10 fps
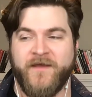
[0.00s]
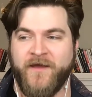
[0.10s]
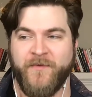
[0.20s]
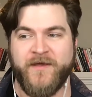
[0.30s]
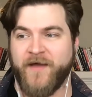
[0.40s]

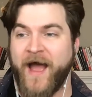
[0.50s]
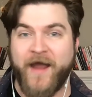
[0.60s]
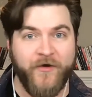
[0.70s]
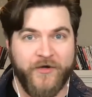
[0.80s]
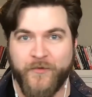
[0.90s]
we
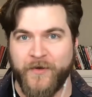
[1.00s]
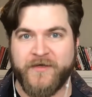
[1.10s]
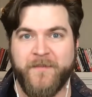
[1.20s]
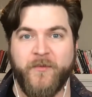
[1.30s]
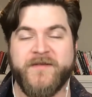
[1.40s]
hire a new
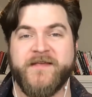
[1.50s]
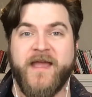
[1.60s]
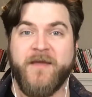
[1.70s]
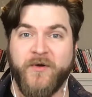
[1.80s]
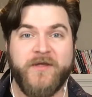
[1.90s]
bookkeeper and we say,
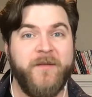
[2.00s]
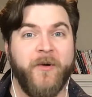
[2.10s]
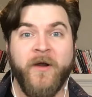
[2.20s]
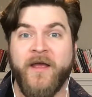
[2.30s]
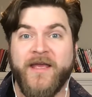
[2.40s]
hey,
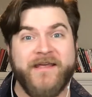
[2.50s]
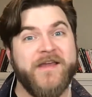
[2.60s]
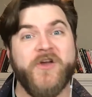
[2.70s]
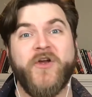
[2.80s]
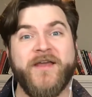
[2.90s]
bookkeeper,
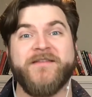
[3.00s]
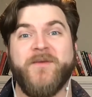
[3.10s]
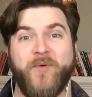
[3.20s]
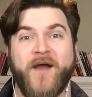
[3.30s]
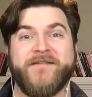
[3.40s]
here is
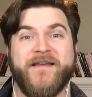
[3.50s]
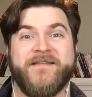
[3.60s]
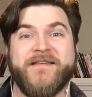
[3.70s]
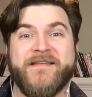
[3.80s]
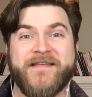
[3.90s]
the
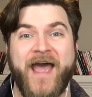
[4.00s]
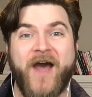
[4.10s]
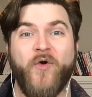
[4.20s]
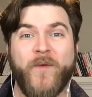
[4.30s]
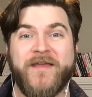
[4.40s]
process. This is
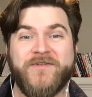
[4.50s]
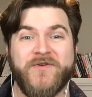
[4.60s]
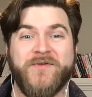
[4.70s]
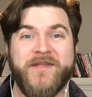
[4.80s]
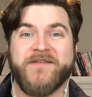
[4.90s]
how we
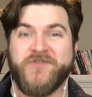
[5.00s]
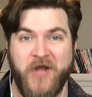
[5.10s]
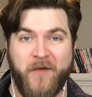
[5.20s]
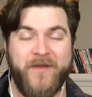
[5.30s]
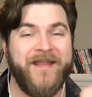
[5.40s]
do this
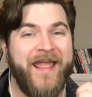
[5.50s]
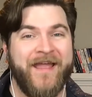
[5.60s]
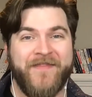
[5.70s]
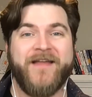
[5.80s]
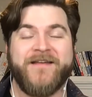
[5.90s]
job. We can
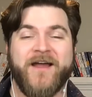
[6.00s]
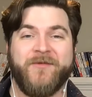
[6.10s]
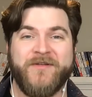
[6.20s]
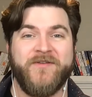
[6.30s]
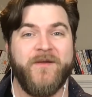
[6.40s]
hand that
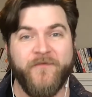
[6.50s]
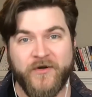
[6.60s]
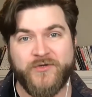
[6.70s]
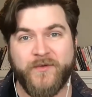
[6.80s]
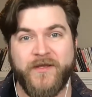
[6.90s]
document to them
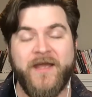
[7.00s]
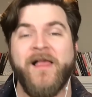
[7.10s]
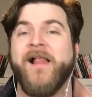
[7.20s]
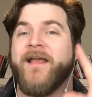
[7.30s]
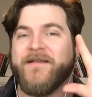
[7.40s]
virtually.
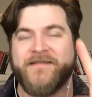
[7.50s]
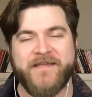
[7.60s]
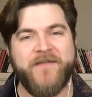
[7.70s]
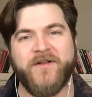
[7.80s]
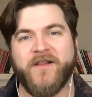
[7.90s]
It's
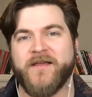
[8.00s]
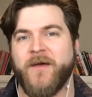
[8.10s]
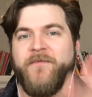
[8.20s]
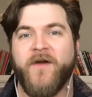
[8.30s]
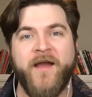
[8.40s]
saved in
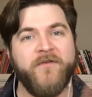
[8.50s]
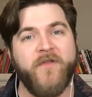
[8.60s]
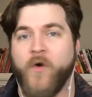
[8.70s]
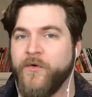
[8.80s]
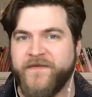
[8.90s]
ClickUp forever.
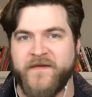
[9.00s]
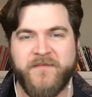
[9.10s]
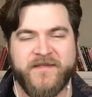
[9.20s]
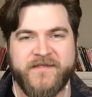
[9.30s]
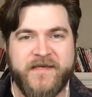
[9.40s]
The whole team
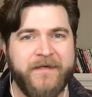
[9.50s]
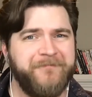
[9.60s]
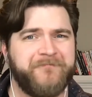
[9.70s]
can see it.